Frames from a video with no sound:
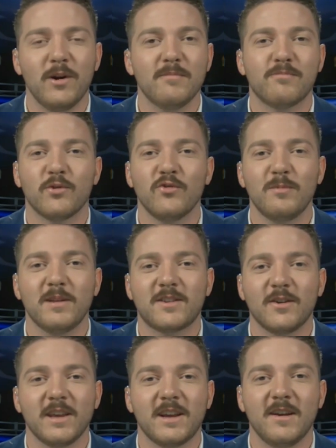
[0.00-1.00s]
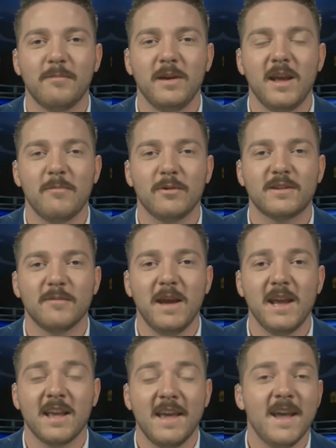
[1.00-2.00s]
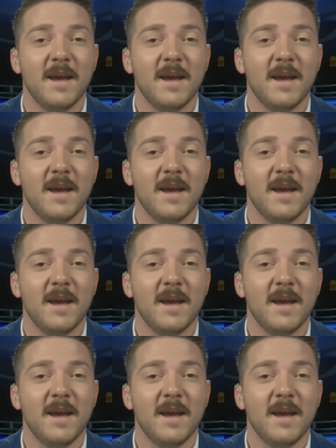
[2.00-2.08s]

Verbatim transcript: What improvements are they going to be able to make?